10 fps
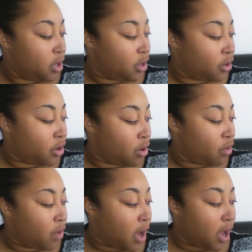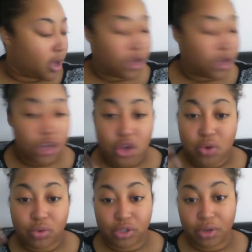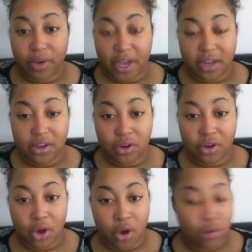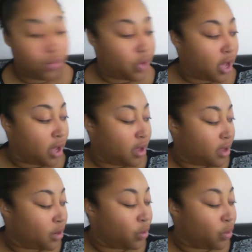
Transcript: you know, uh, you do it, you know, uh, in